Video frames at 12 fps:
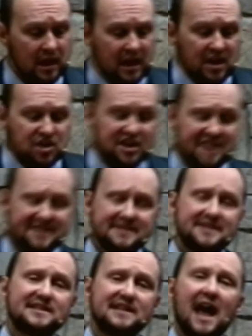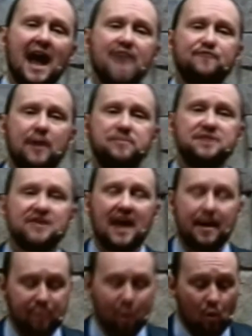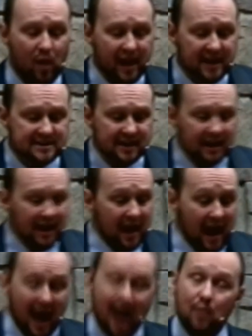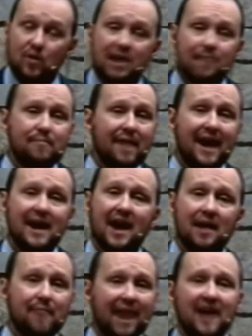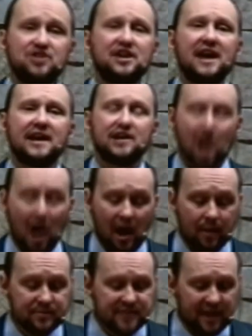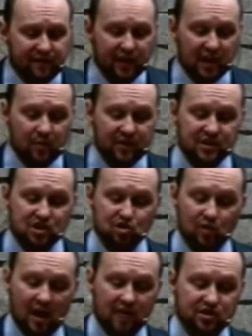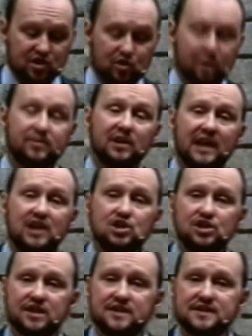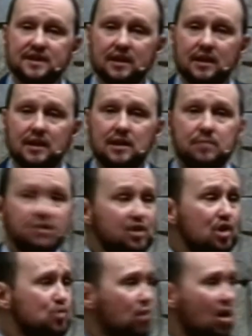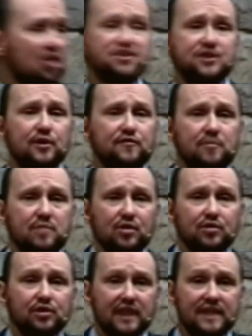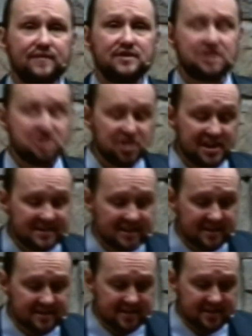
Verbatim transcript: Jesus' life up to that point I would ima imagine had come definitely with its trials and tribulations, but those were all still familiar even to Jesus.